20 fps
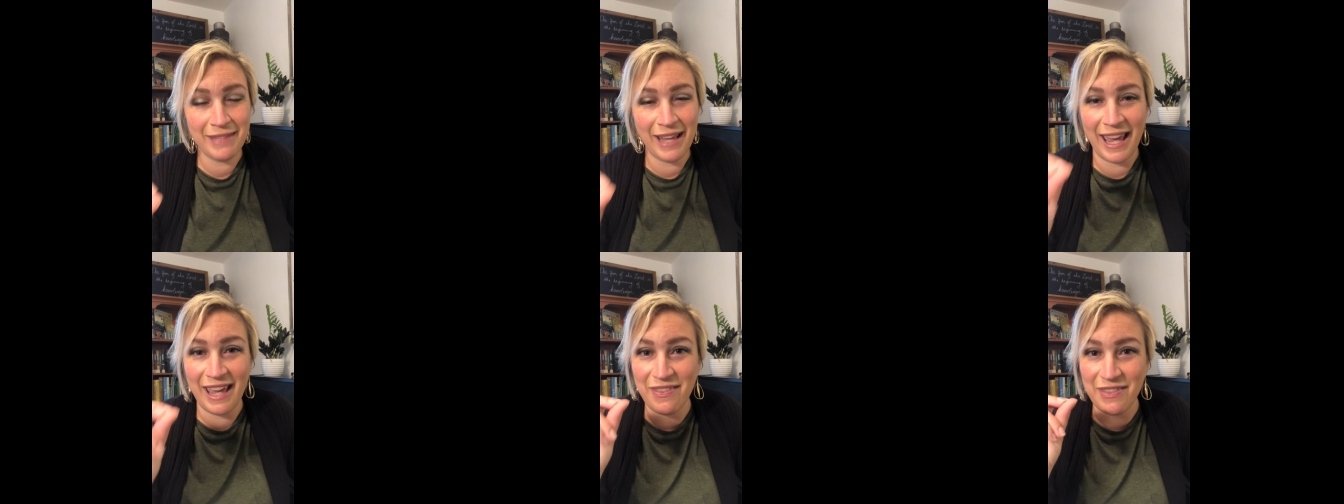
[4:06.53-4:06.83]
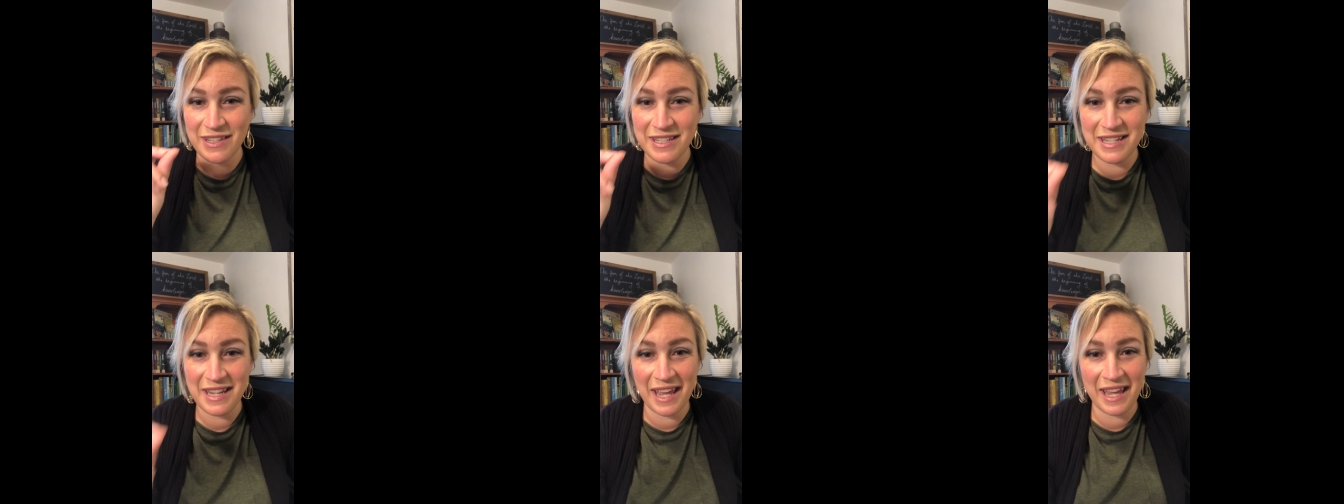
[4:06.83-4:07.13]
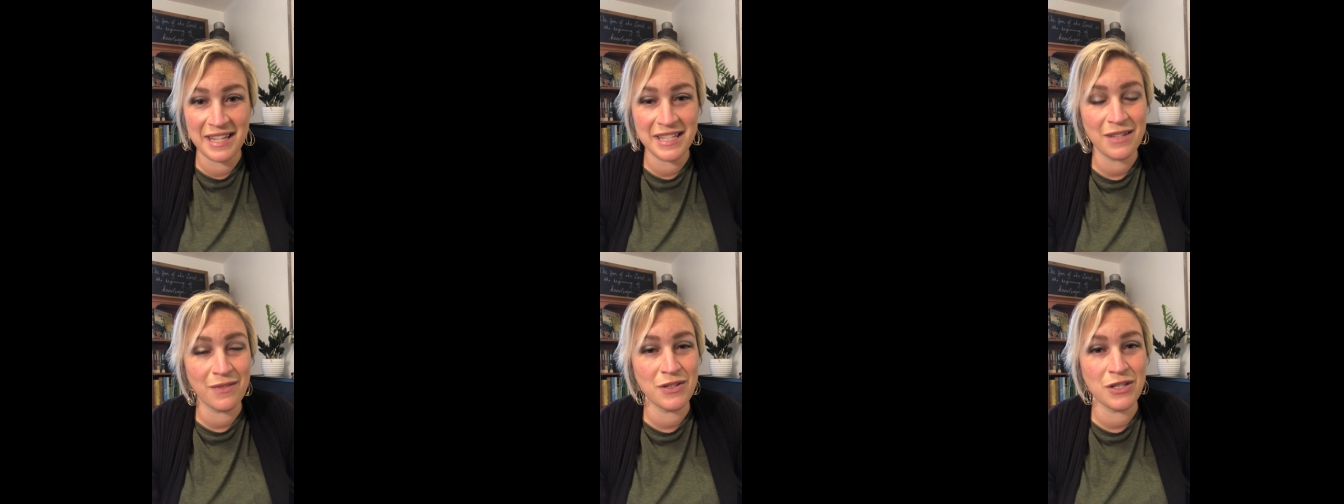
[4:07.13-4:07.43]
in the
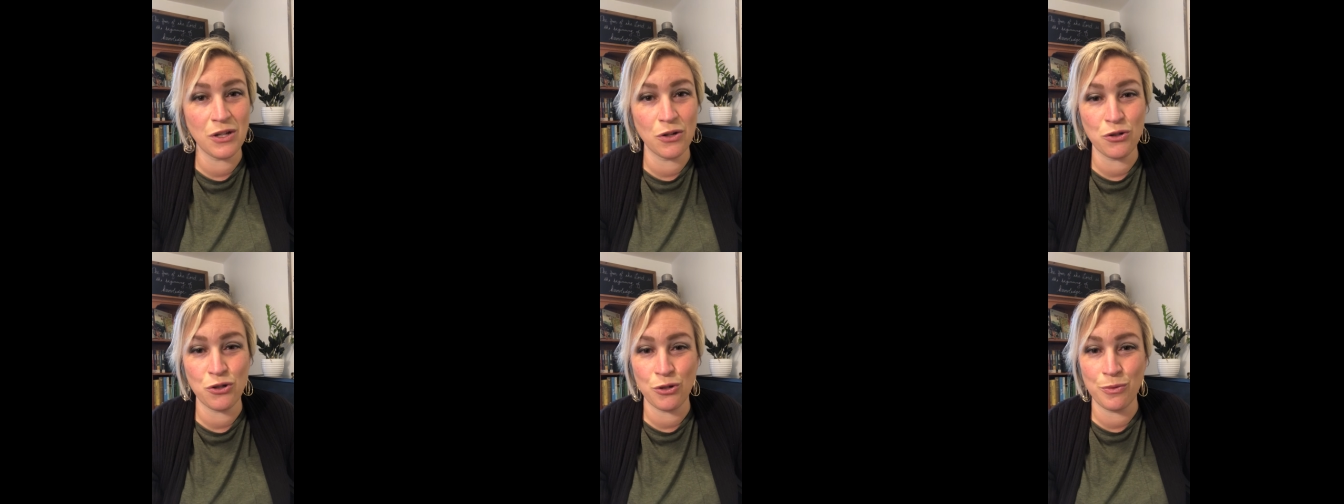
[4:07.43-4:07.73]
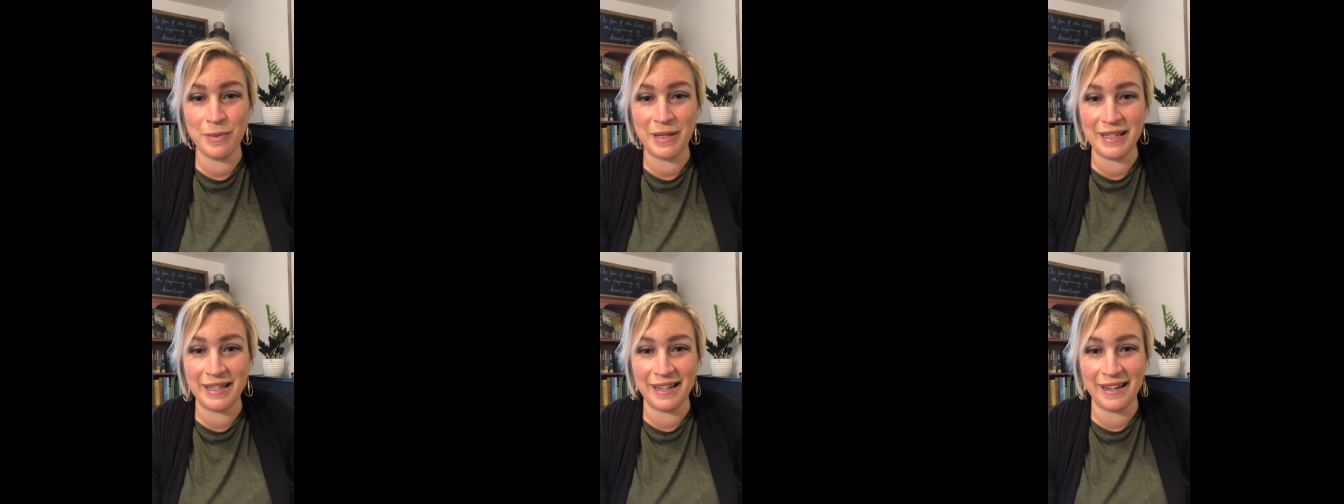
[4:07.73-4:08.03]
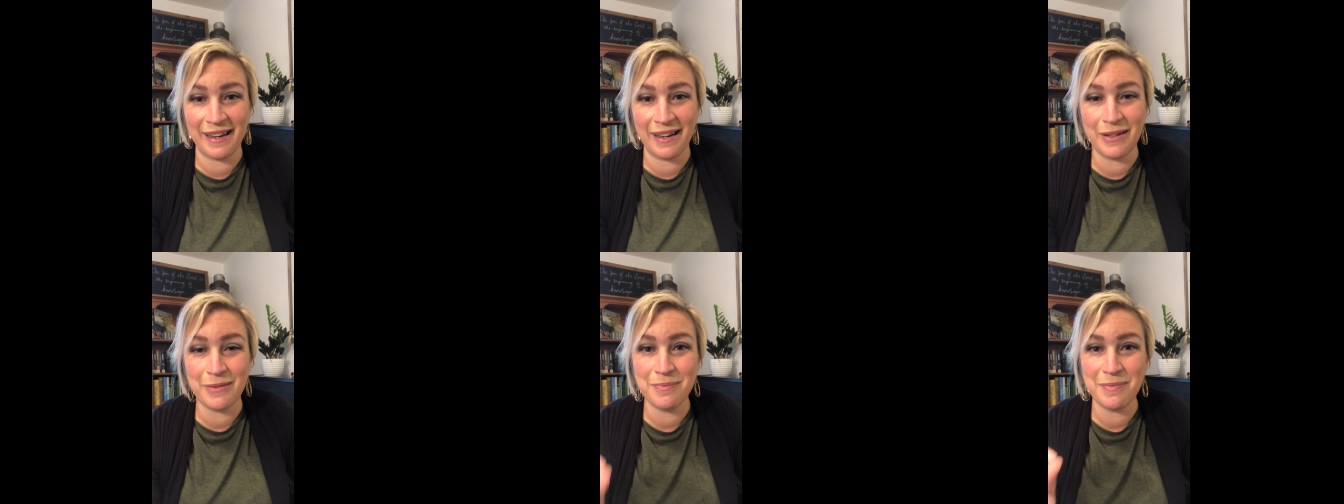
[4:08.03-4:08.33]
days of social
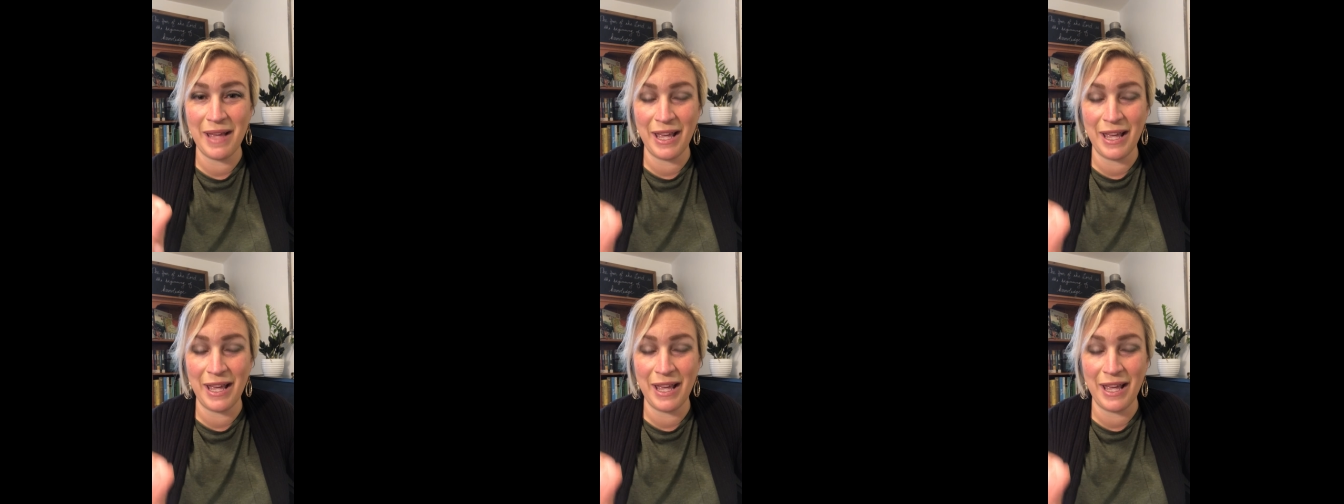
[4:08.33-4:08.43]
media